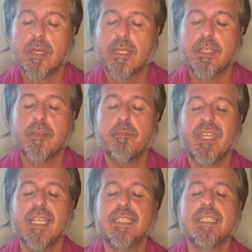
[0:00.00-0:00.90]
that it
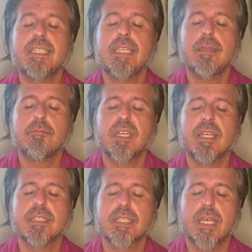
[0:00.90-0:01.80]
may seem
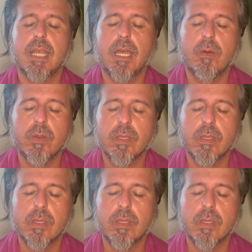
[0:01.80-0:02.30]
as allowing.